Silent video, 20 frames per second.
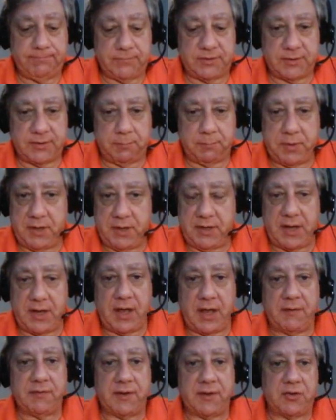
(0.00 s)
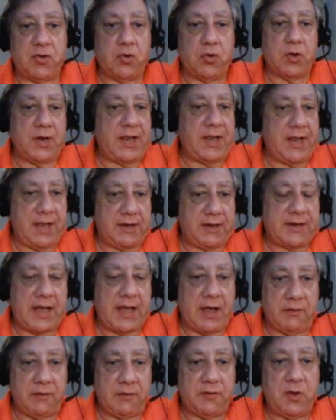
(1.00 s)
some PDFs that you can hand
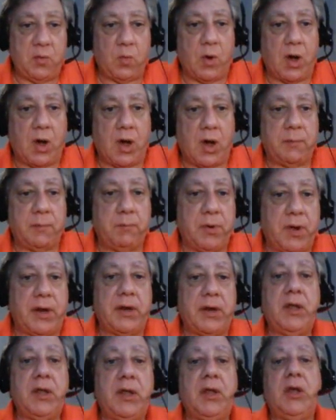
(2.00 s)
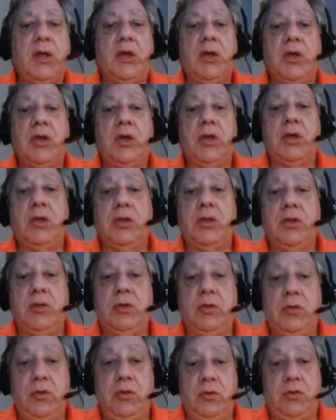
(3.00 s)
out if you want, but
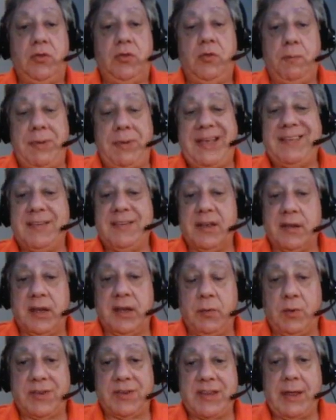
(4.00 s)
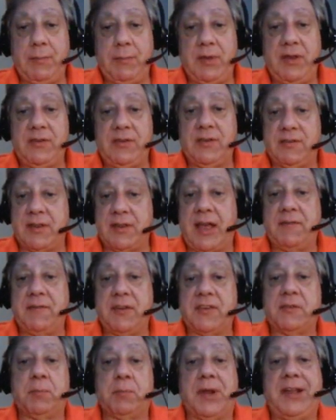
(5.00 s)
basically what that means is I've
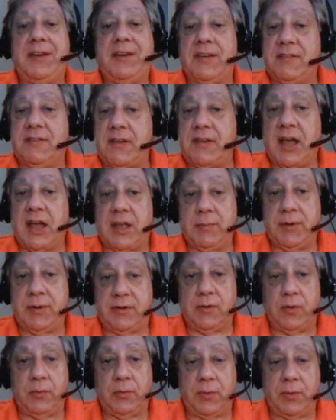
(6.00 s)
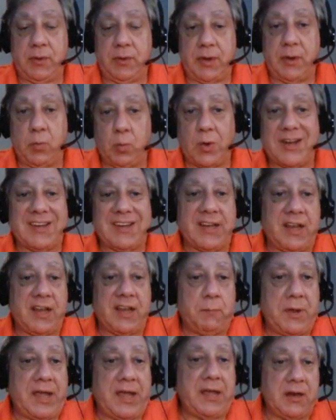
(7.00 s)
explained this document to him and what
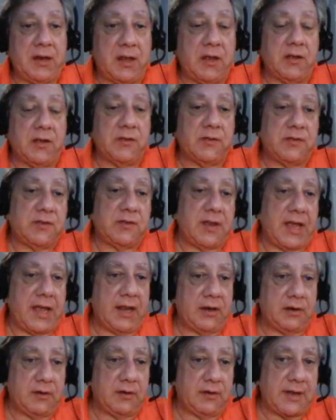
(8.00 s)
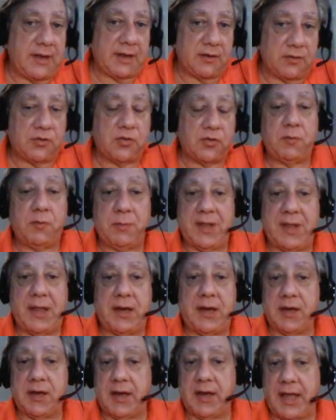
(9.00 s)
lead paint is, and that there shouldn't be
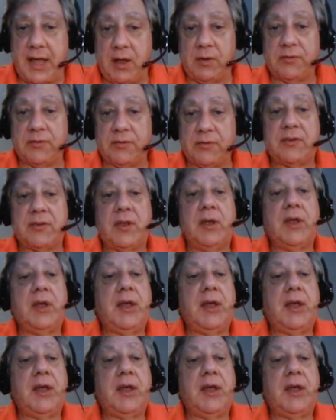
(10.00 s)
any in the house,